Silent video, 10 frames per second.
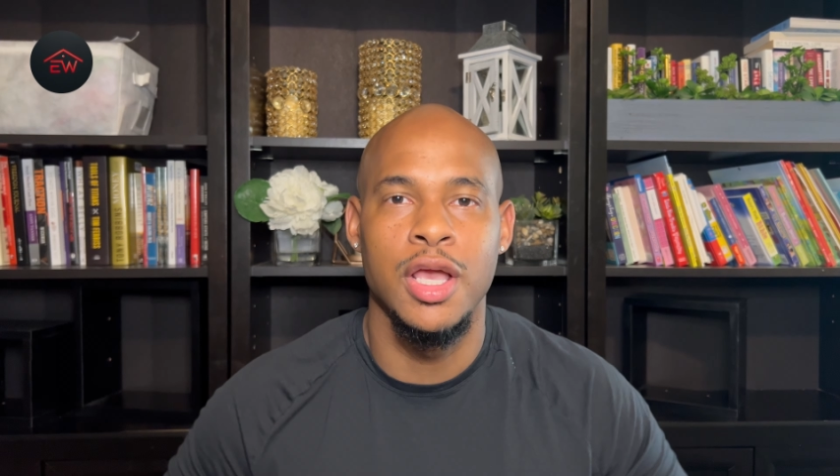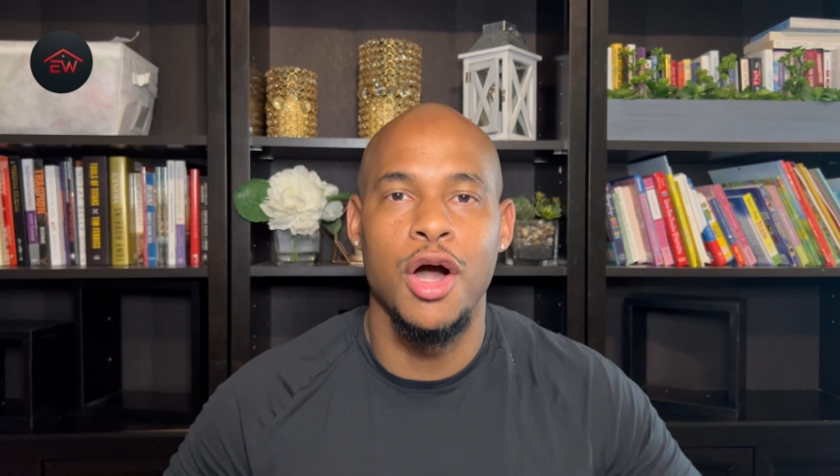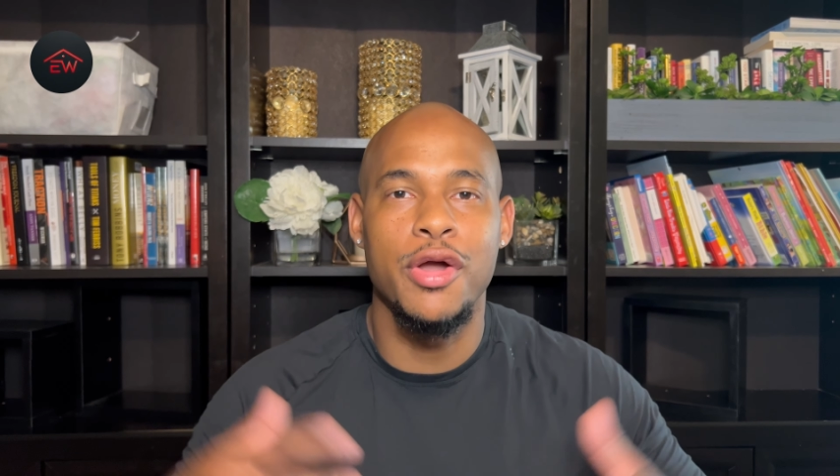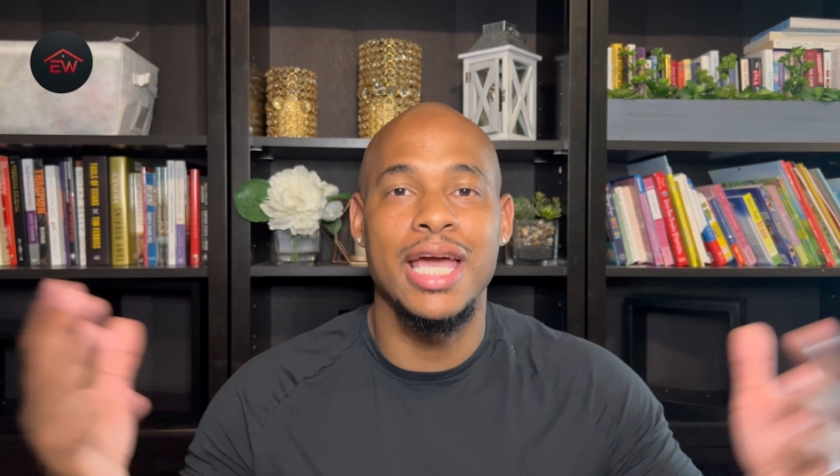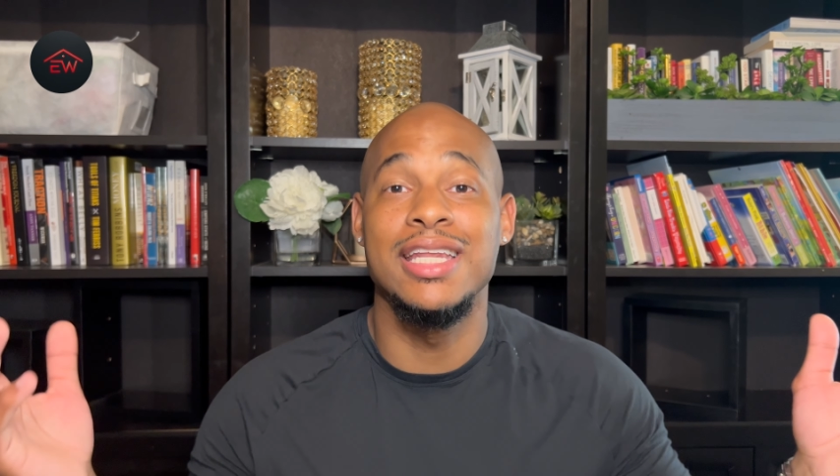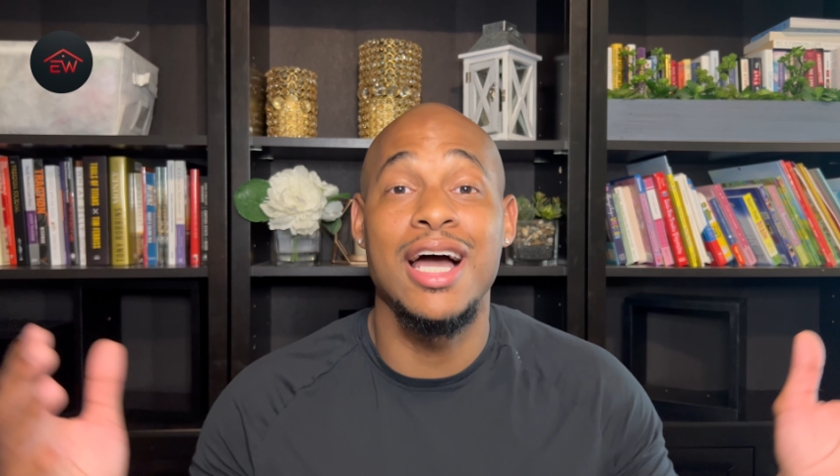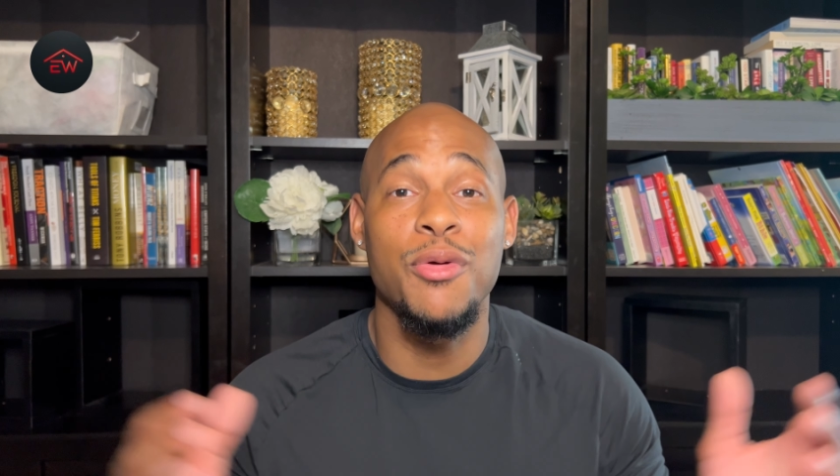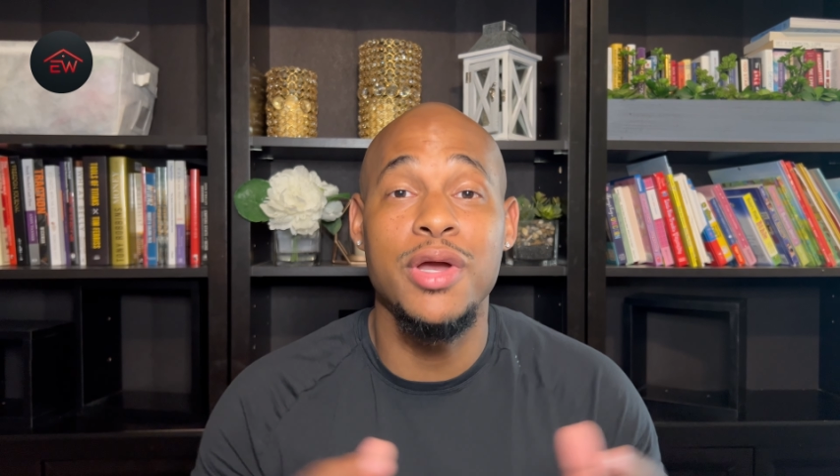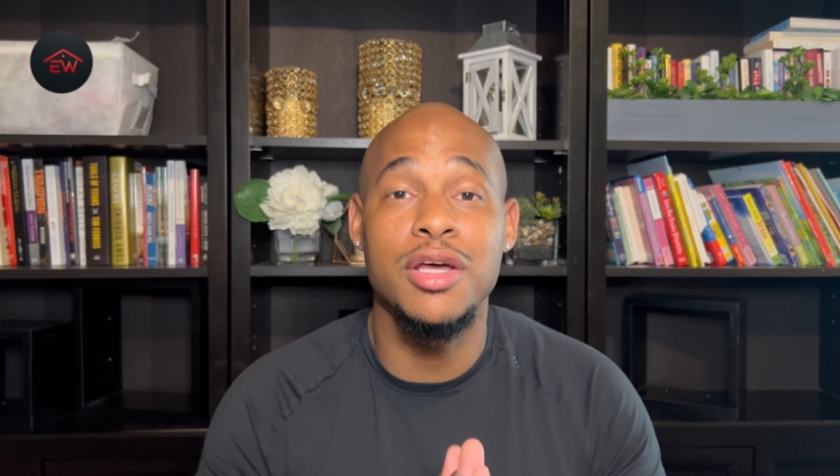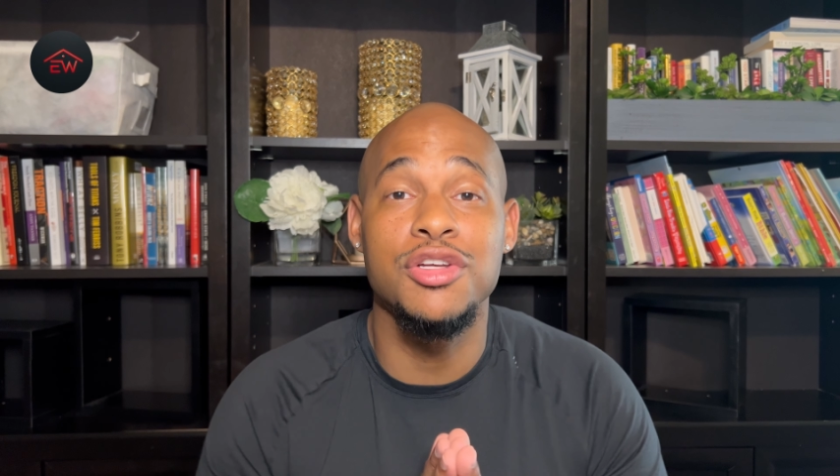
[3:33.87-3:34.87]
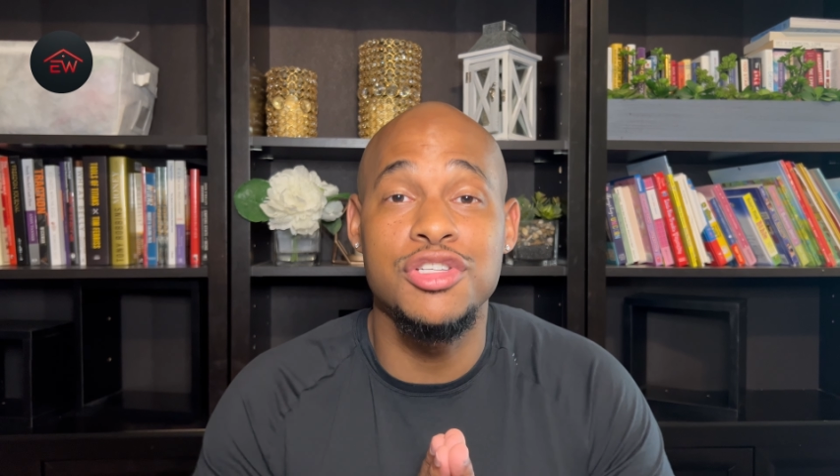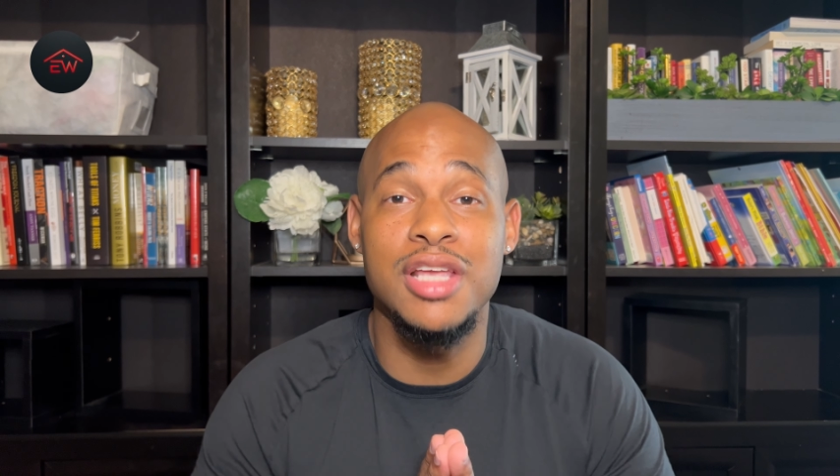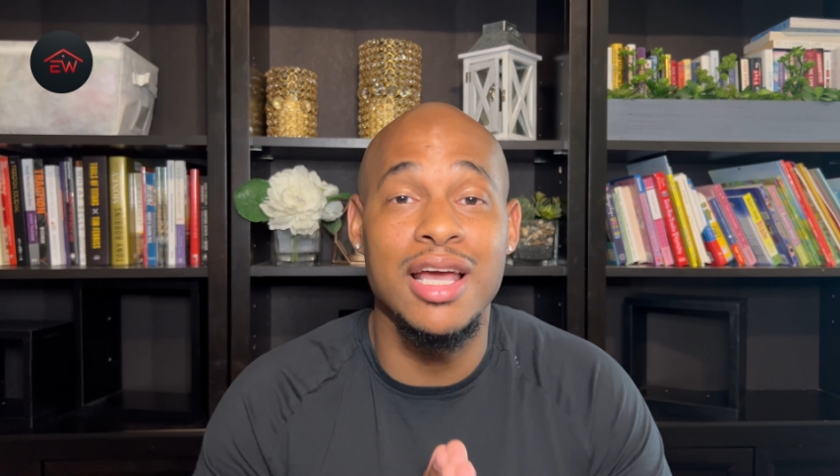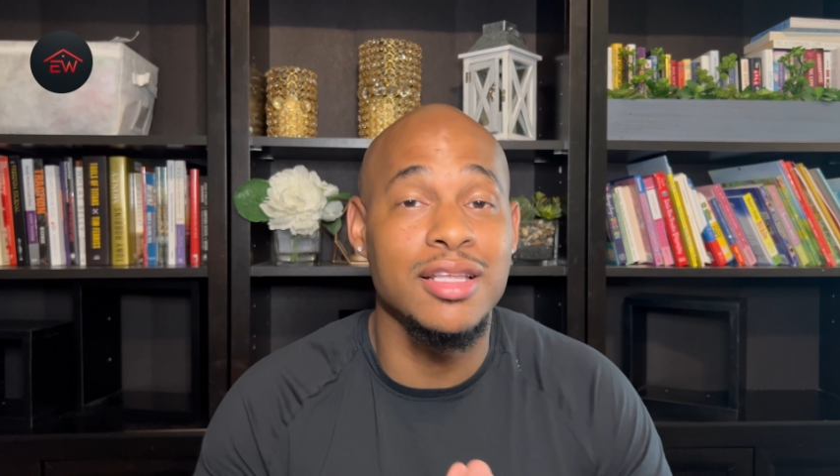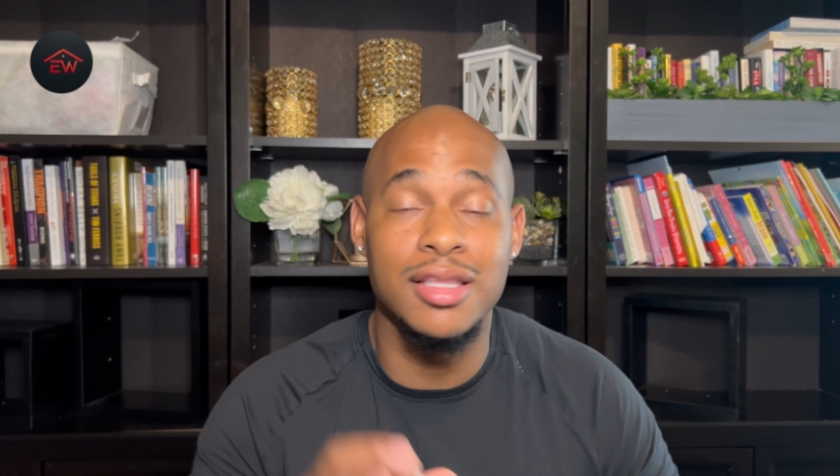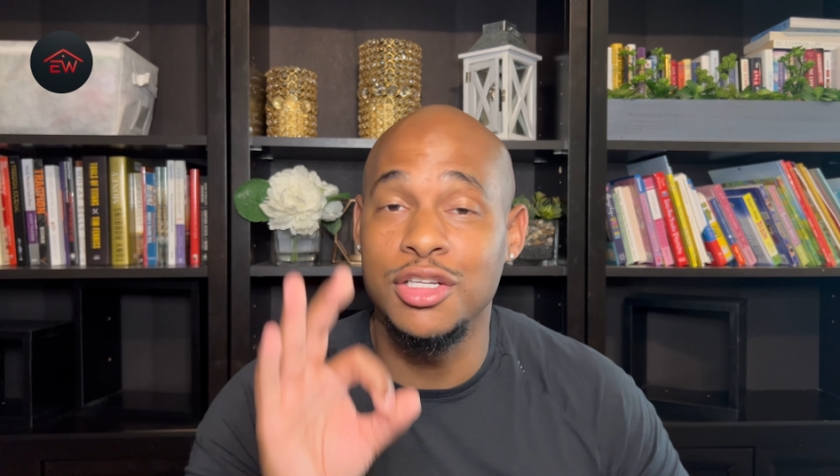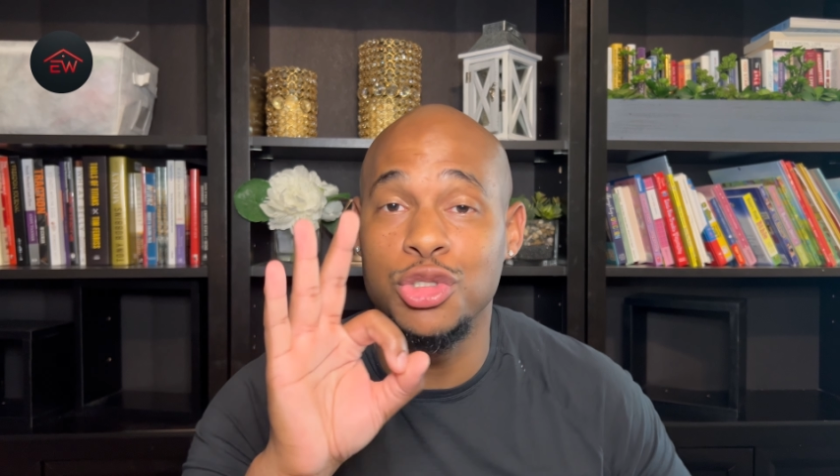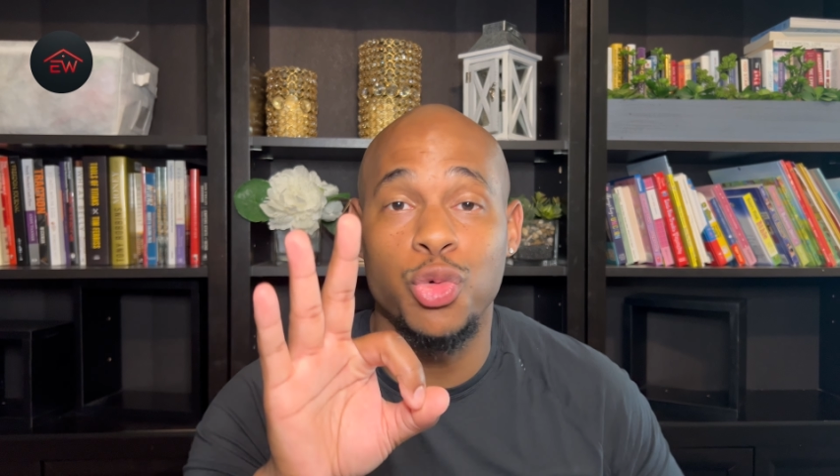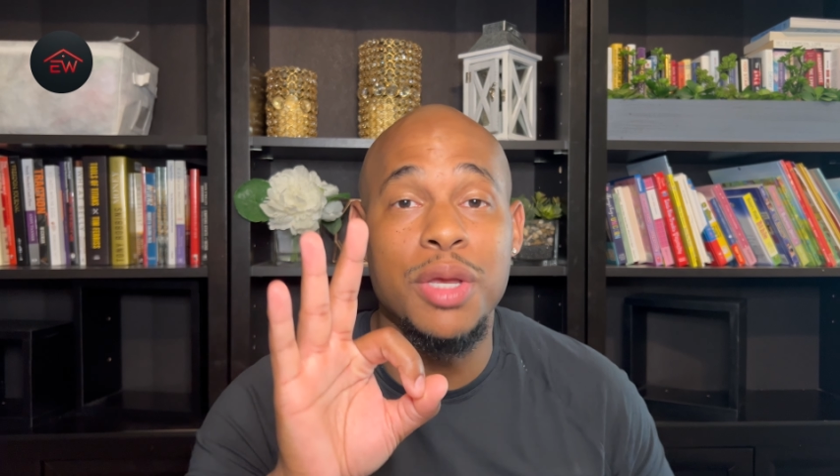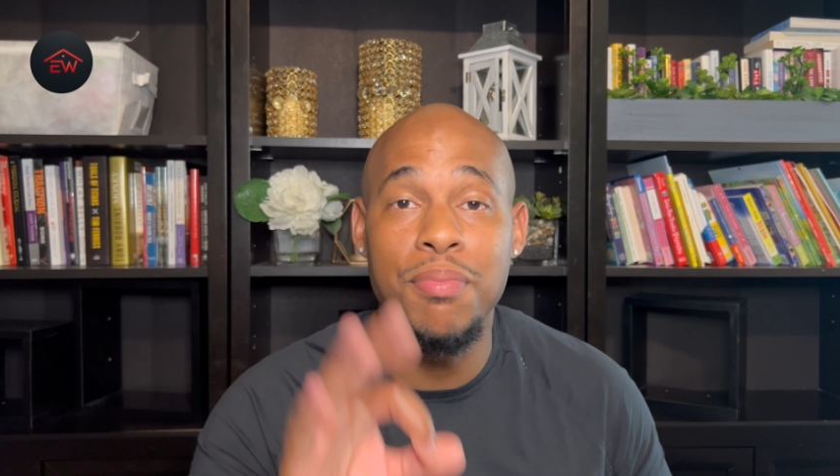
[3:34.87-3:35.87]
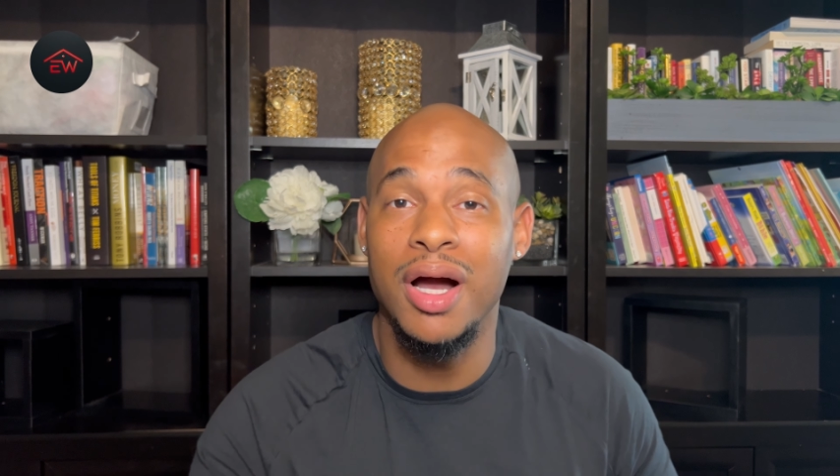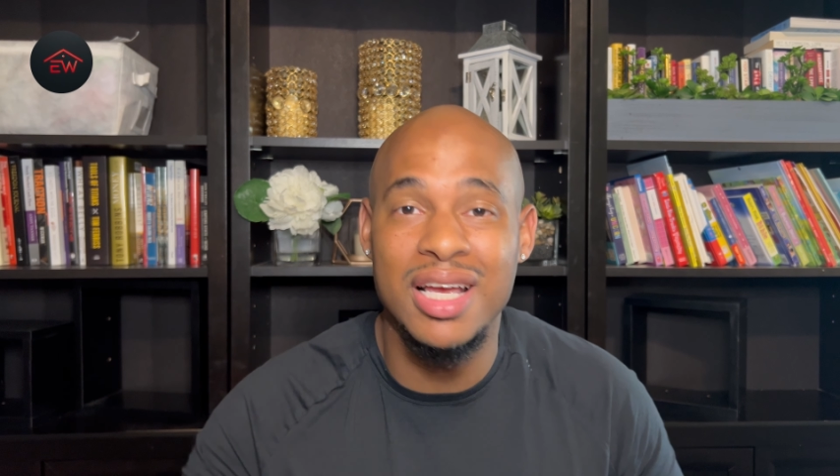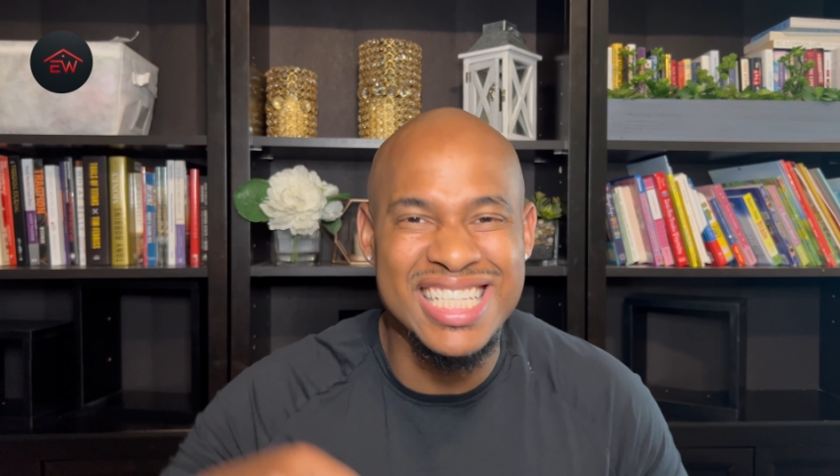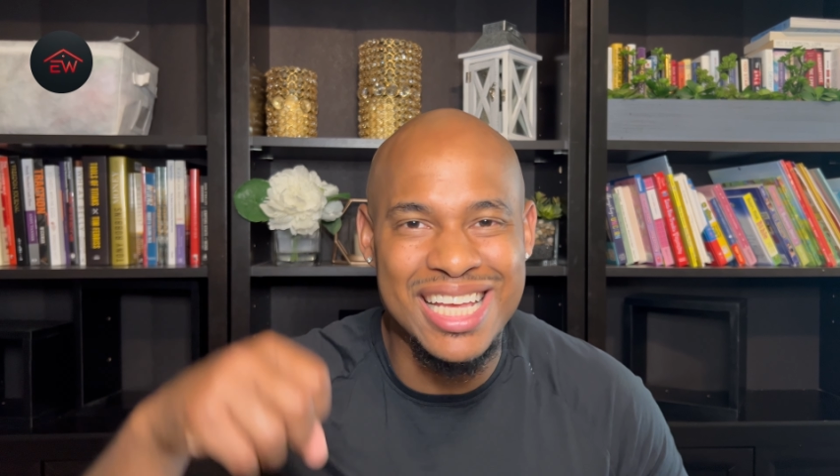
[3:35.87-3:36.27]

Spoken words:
Okay, now we understand that there's 3 buckets